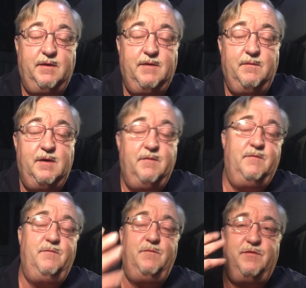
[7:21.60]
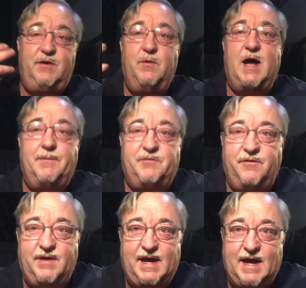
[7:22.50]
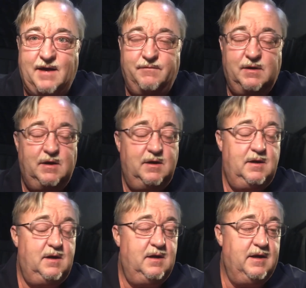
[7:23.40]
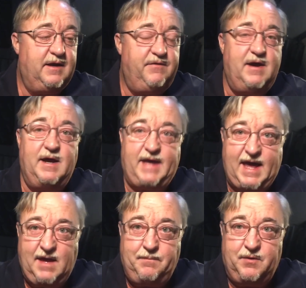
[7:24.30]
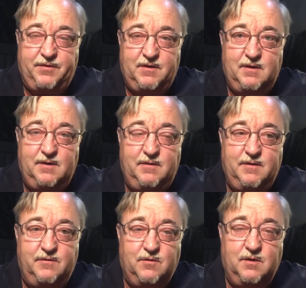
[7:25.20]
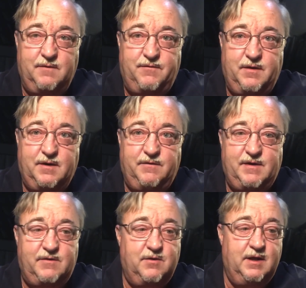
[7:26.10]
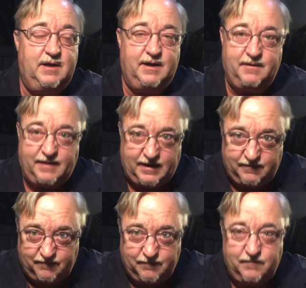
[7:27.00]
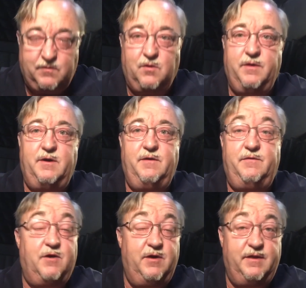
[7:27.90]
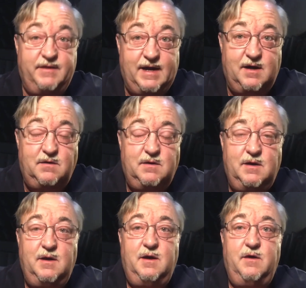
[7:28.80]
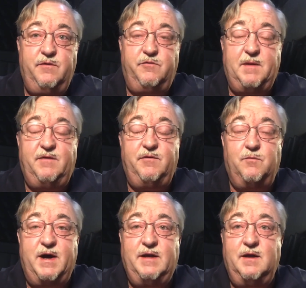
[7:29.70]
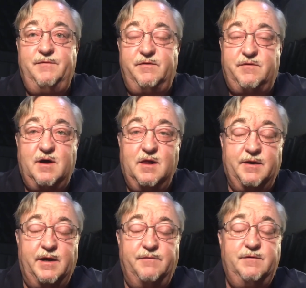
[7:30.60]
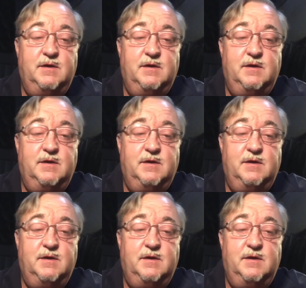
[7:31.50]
Give, uh, see what options I have. Like I say, I can put the, the door for the cassette toilet into that door that is already there. The space is wide enough, it's tall enough.